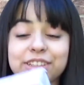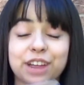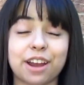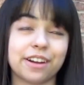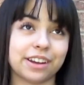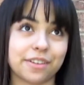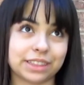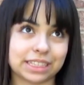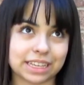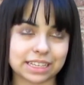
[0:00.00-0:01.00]
which I already know
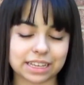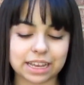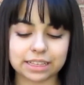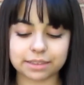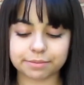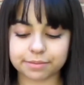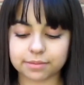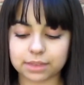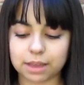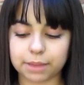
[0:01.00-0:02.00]
what this is, guys.
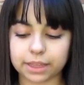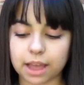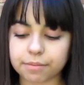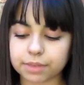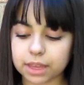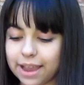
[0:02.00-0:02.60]
Oh my gosh.